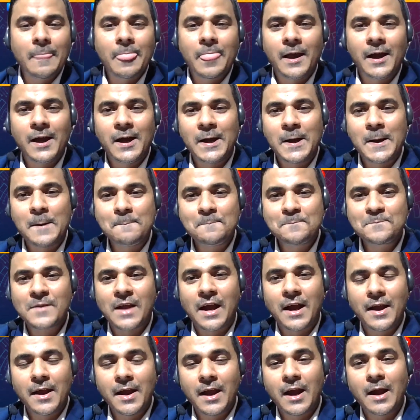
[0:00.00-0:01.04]

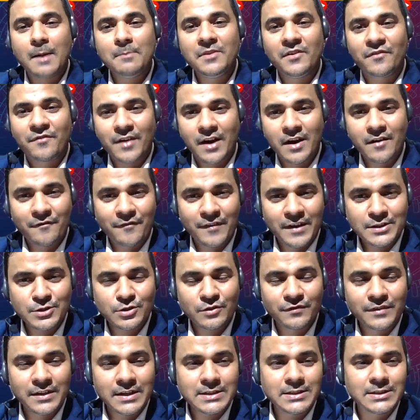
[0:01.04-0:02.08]
I am the front face
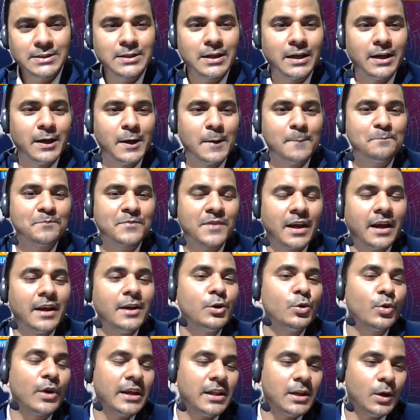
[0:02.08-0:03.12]
of this and
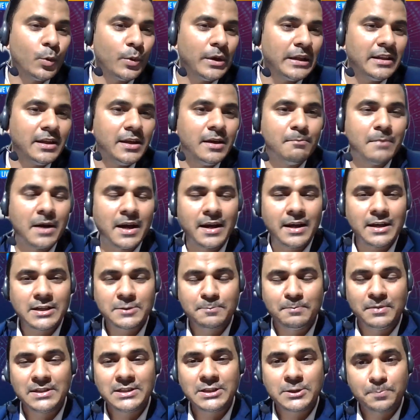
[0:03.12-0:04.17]
together with my
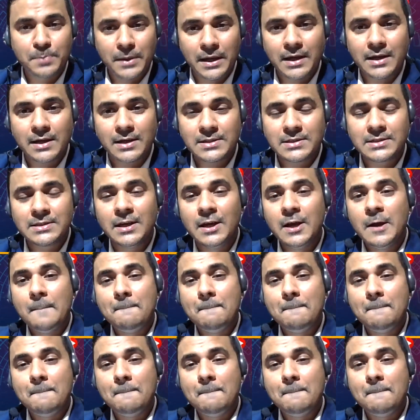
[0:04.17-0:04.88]
expert speakers,